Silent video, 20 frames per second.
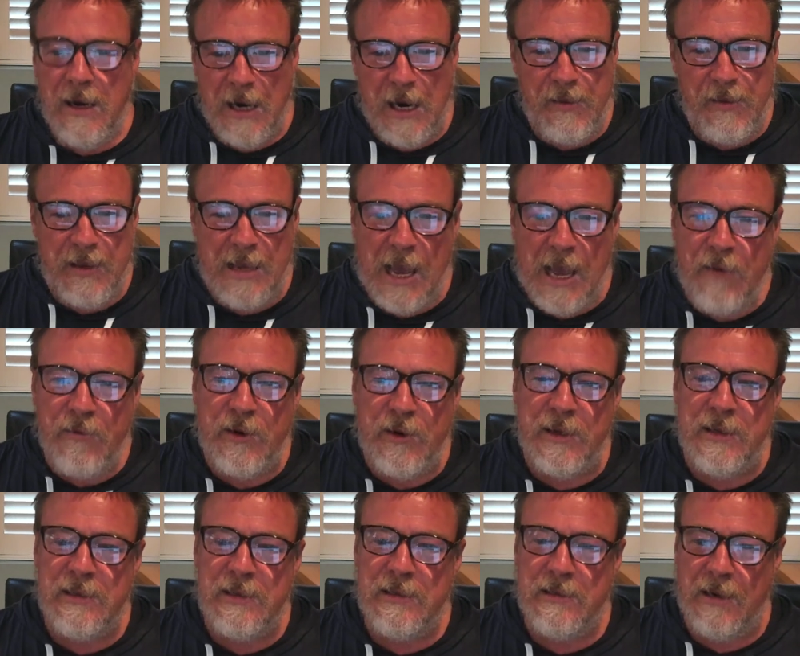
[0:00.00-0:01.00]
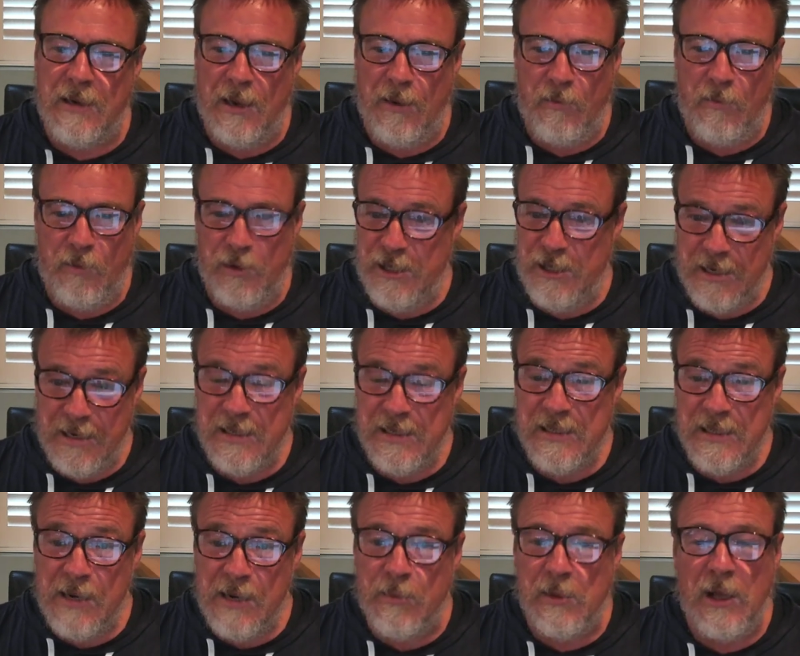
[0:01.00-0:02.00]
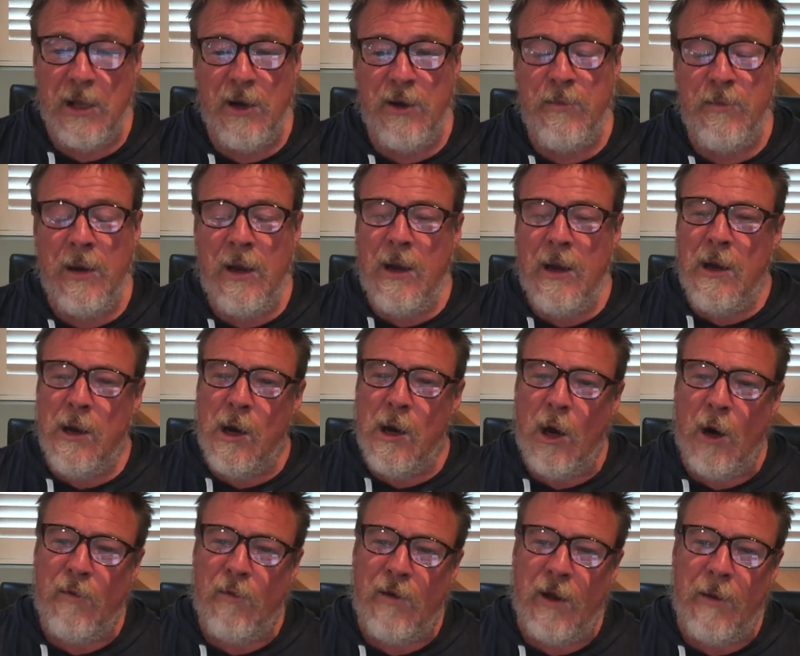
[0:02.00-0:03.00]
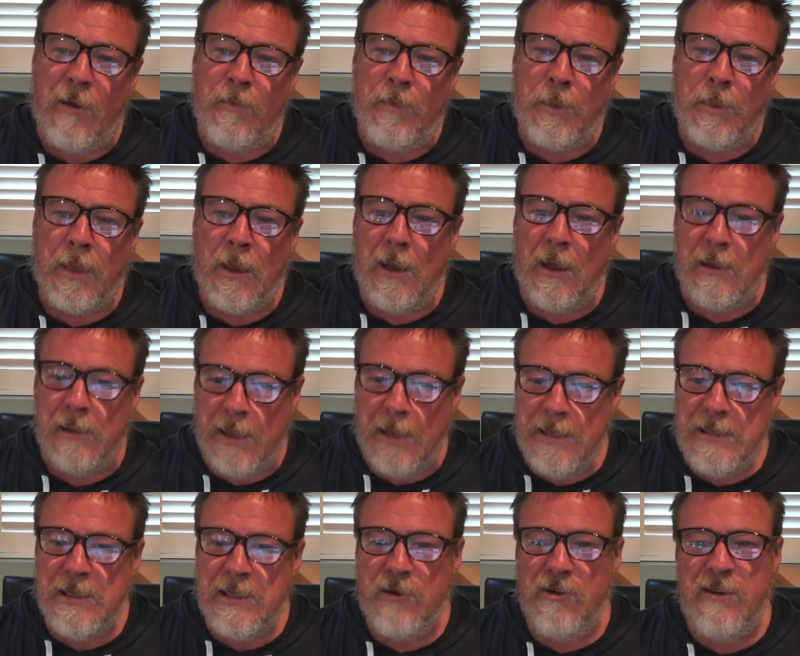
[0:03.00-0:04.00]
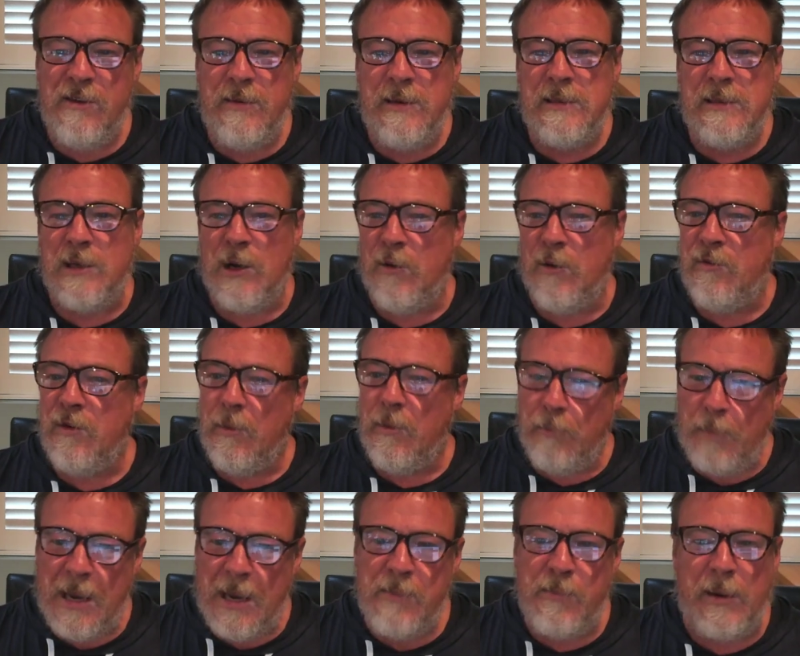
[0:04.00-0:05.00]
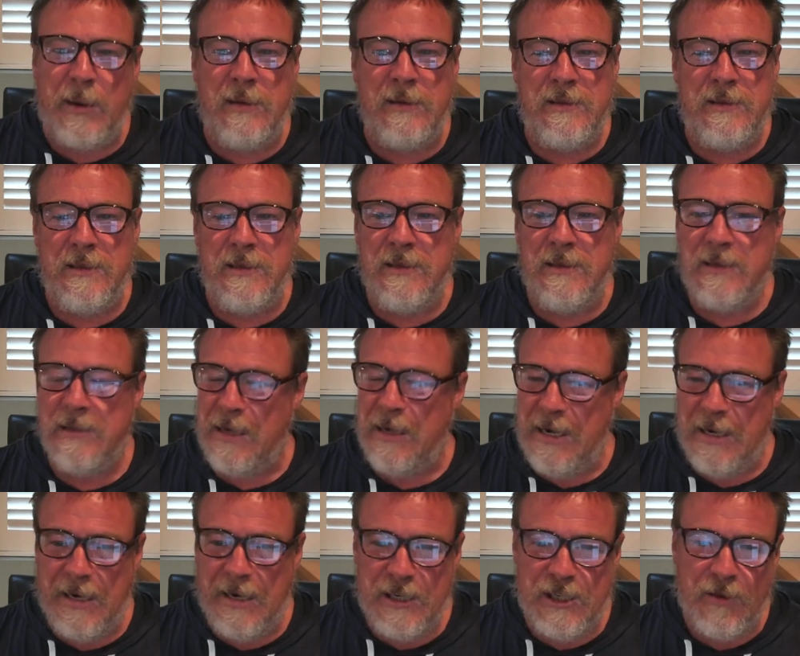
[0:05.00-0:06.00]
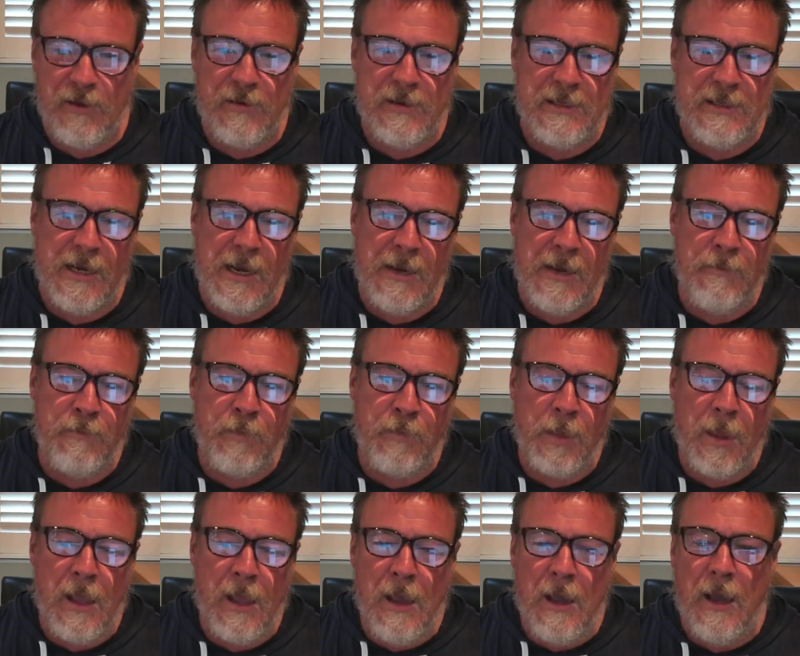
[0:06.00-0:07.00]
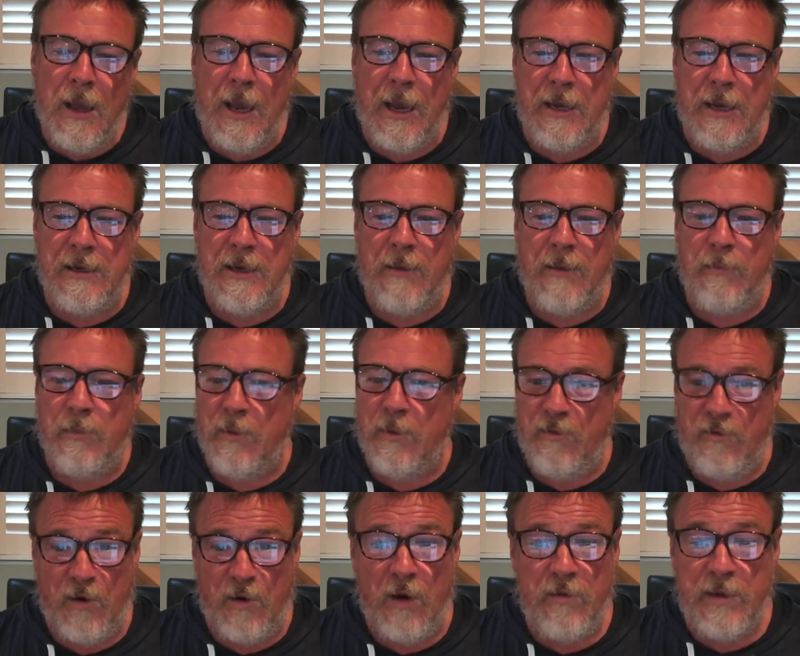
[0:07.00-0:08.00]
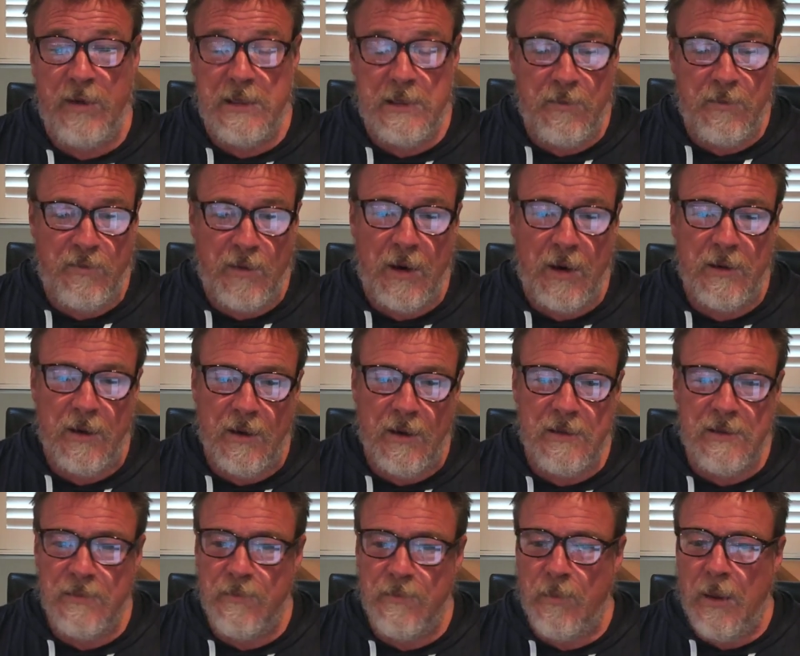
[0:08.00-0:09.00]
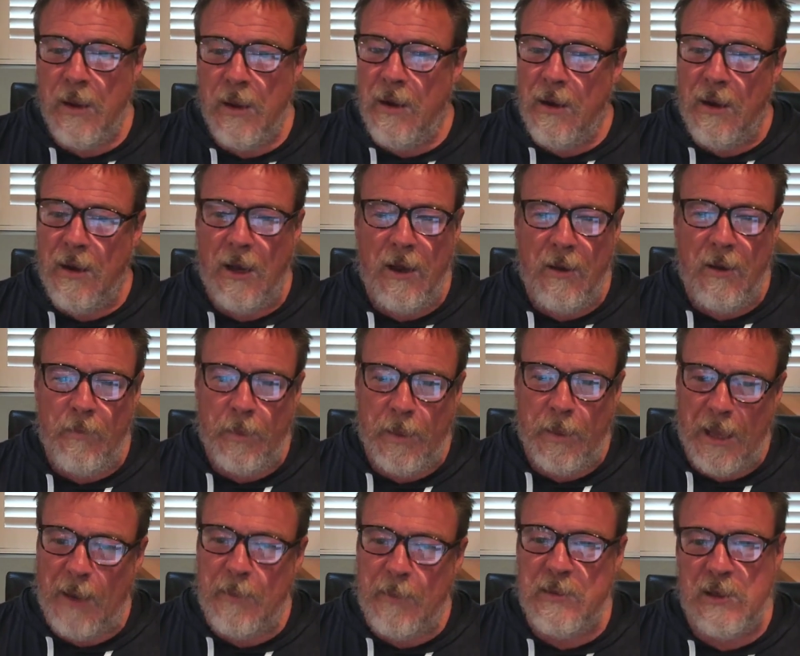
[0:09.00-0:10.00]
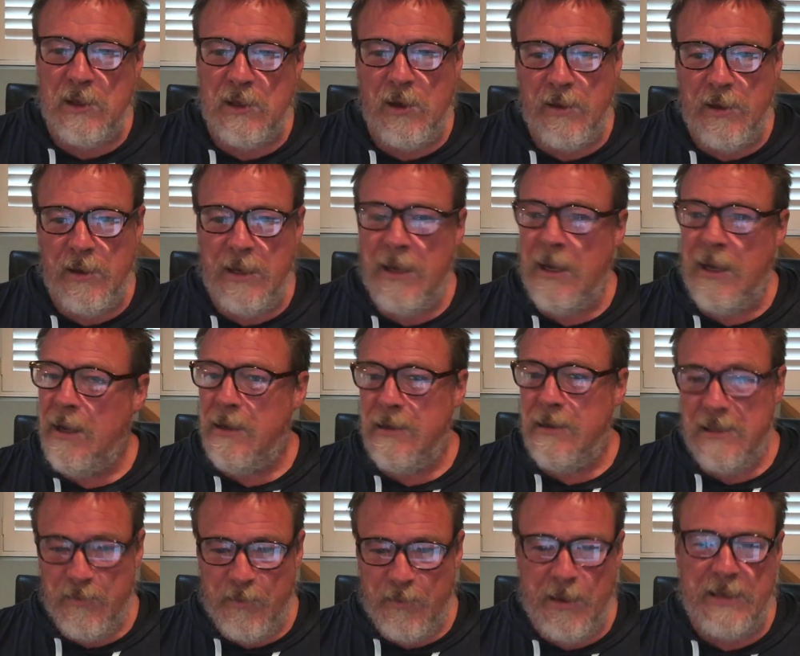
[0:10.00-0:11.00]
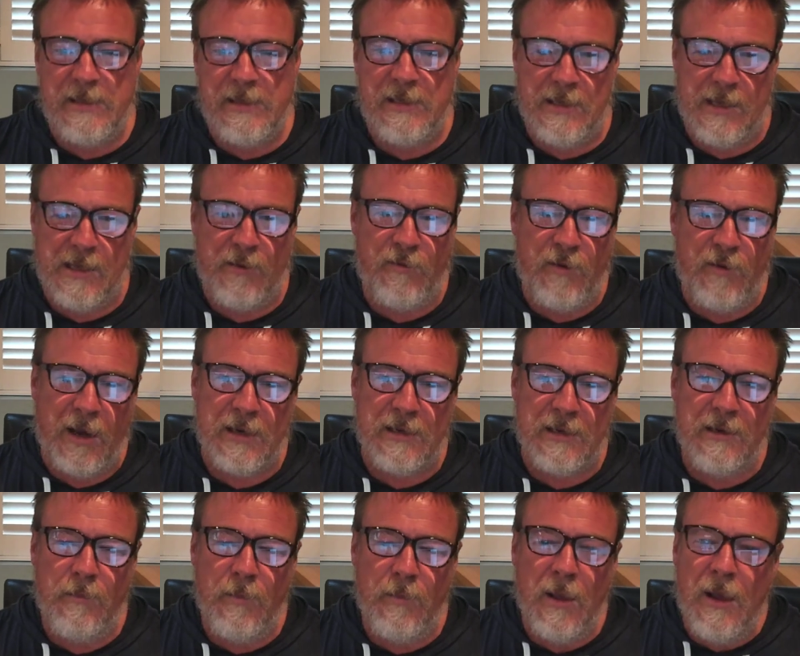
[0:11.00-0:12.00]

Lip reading: And the evidence, which you can see below, of lease agreements, of bank balances in each other's name, and 5 years of photos, absolutely speaks to that fact.